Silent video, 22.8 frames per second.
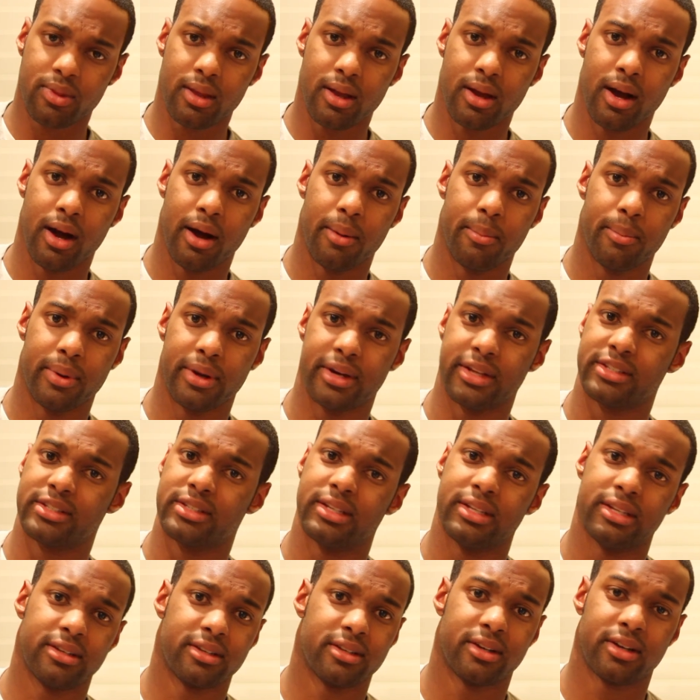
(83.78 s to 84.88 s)
But it's
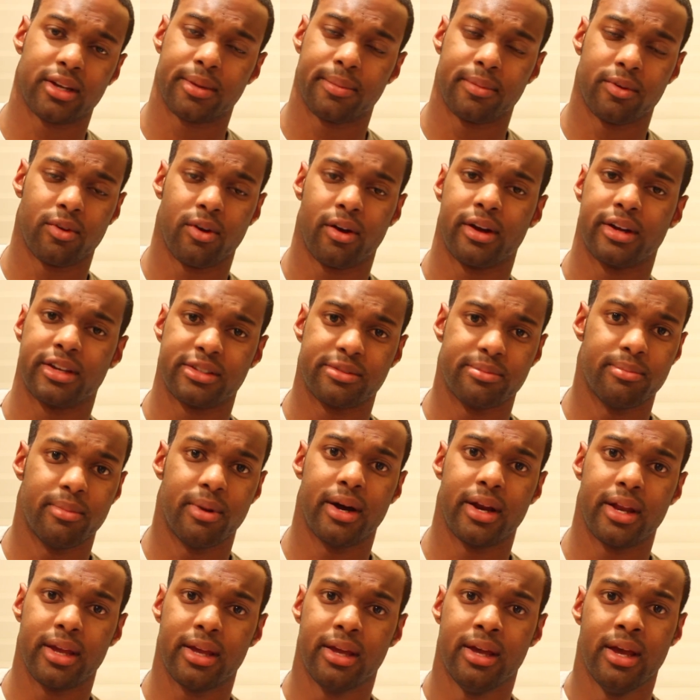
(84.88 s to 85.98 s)
don't get me wrong, it's
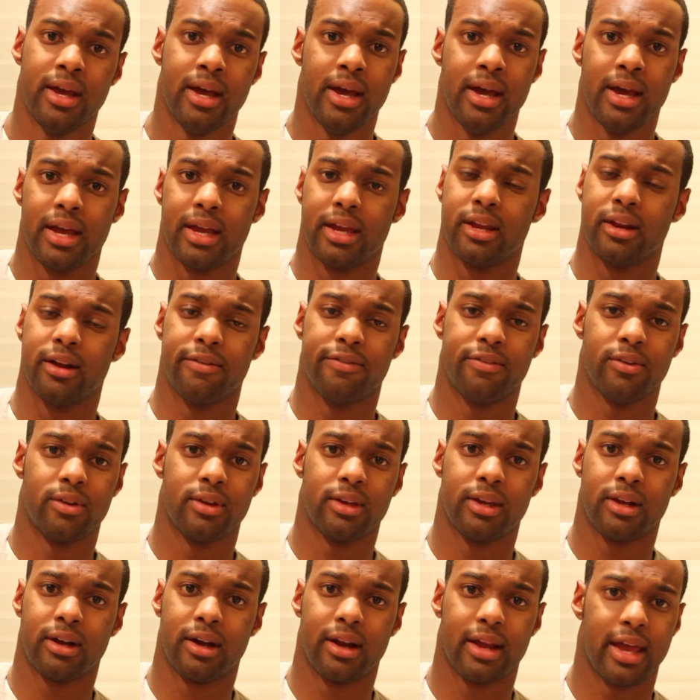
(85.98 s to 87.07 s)
money. You know, if you can
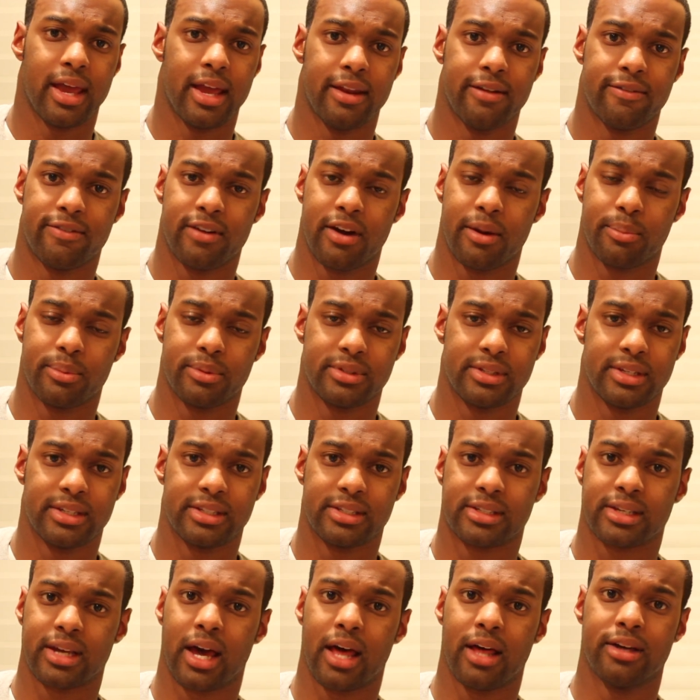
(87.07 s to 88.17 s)
get on an 85%
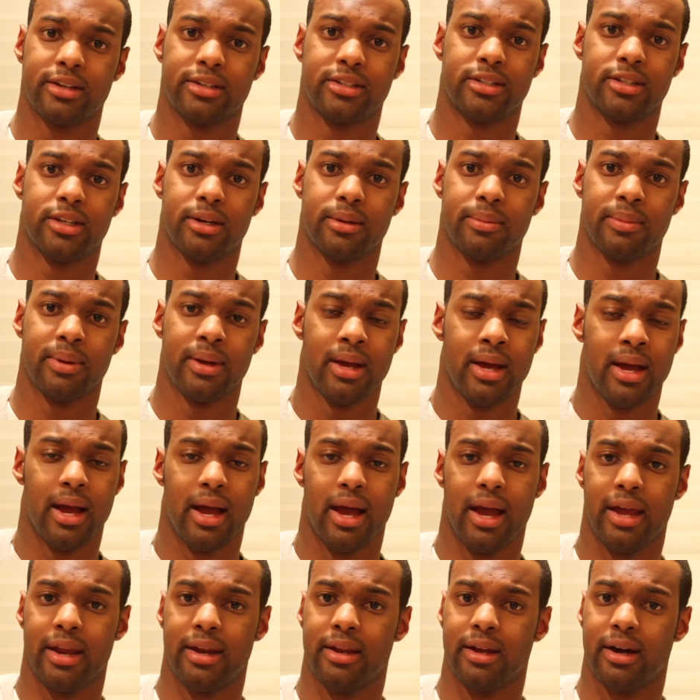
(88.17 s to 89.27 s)
scholarship
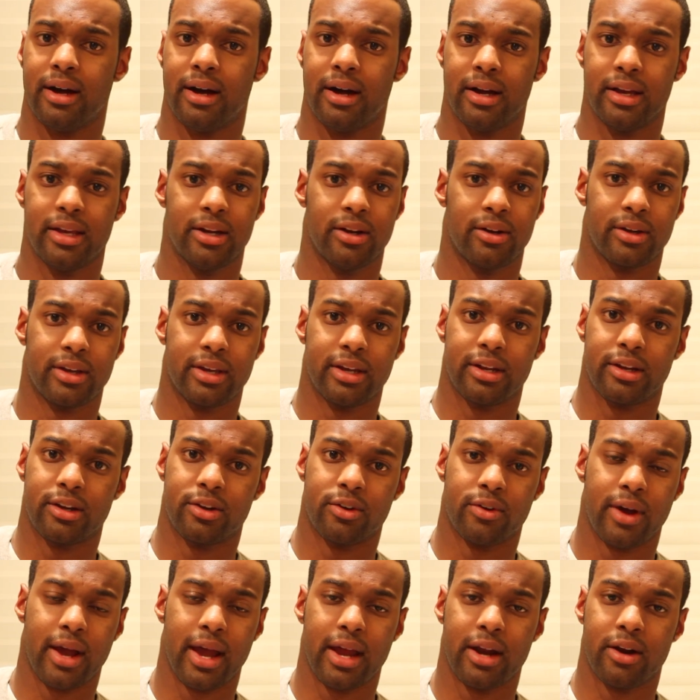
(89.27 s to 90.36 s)
and, you know, get a
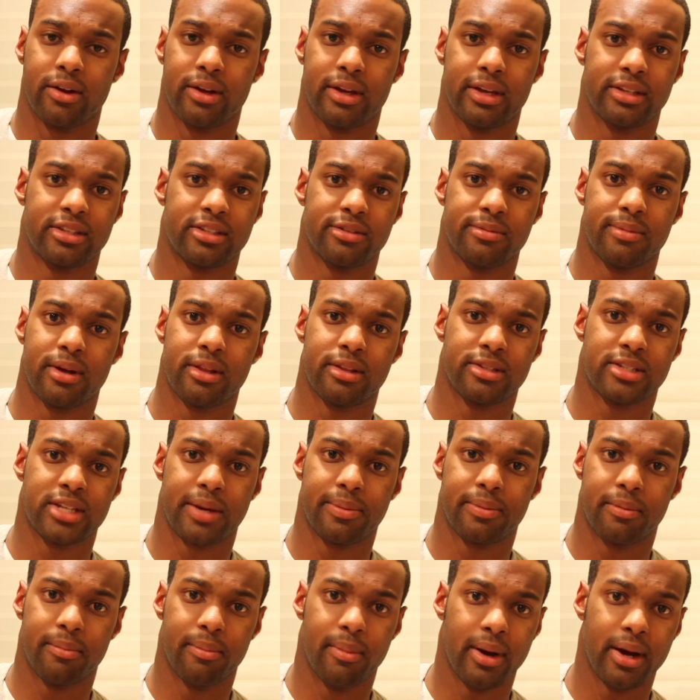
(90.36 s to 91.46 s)
grant or get some other
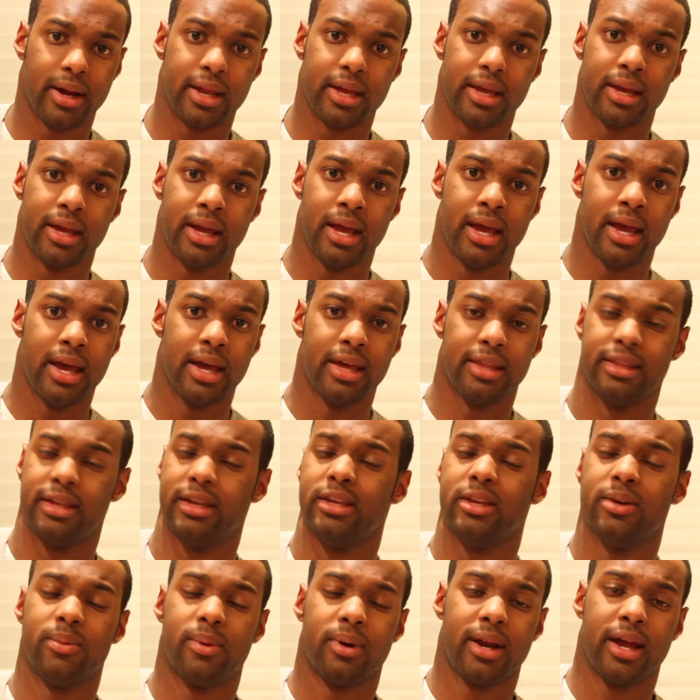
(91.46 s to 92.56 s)
type of money, then
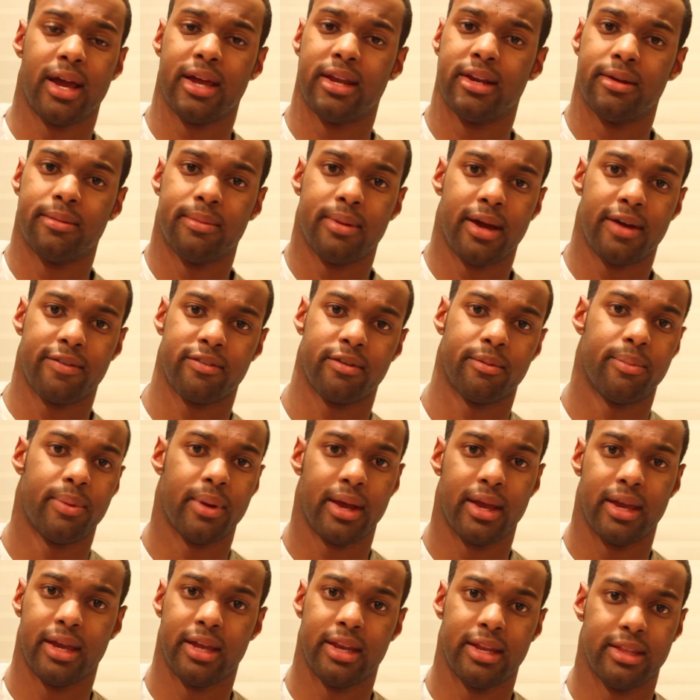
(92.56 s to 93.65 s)
you won't end up having to
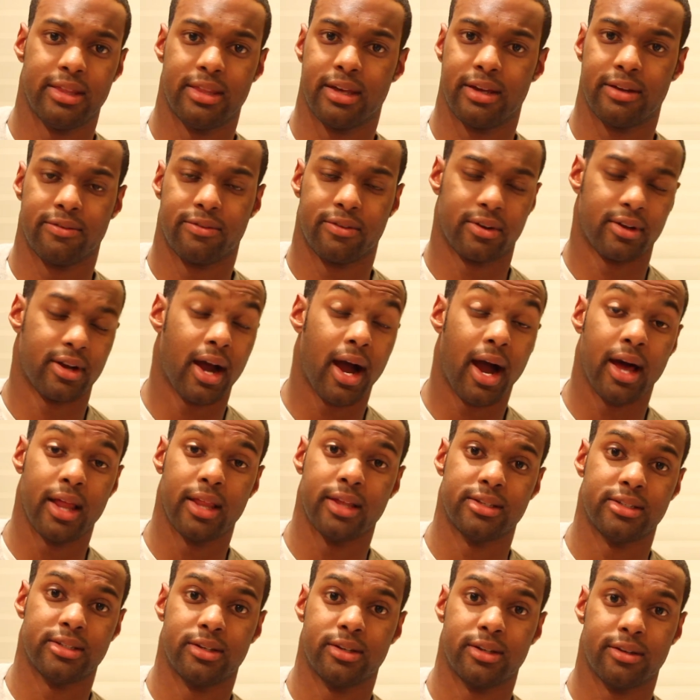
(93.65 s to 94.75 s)
pay anything for
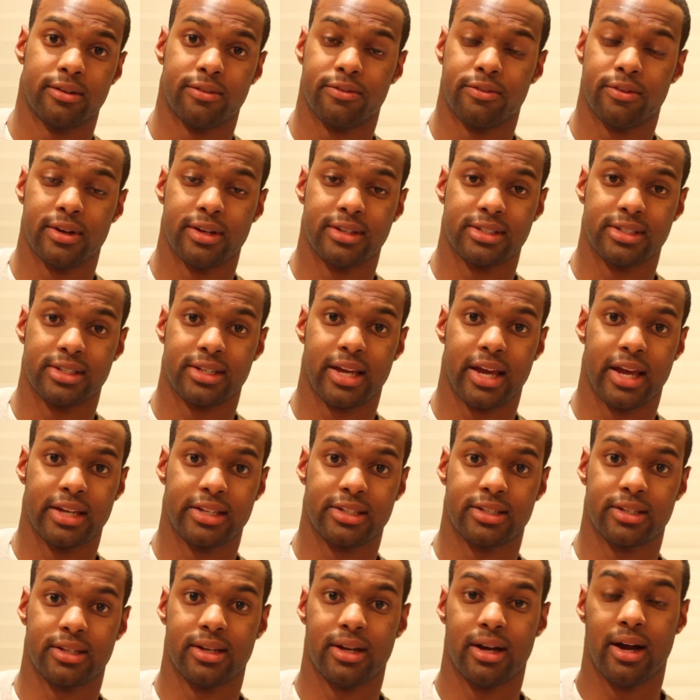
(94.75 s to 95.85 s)
college. You'll get a free
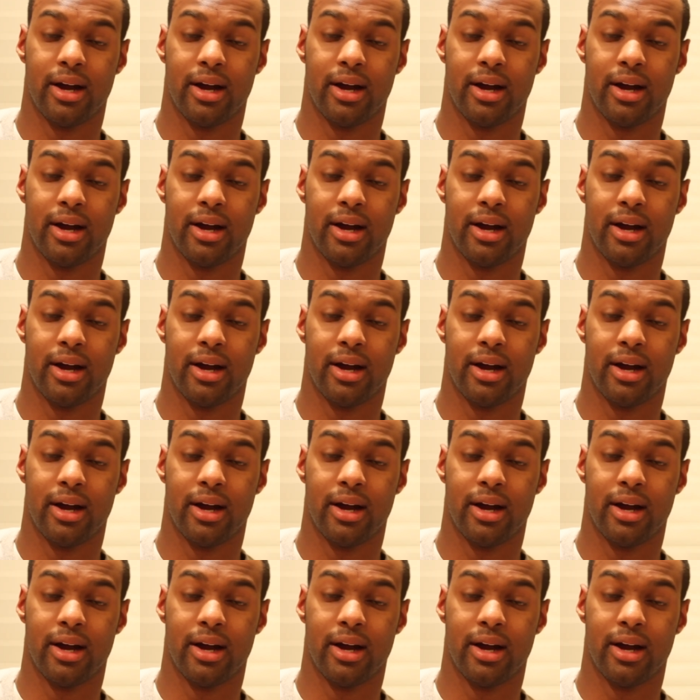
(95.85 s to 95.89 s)
education.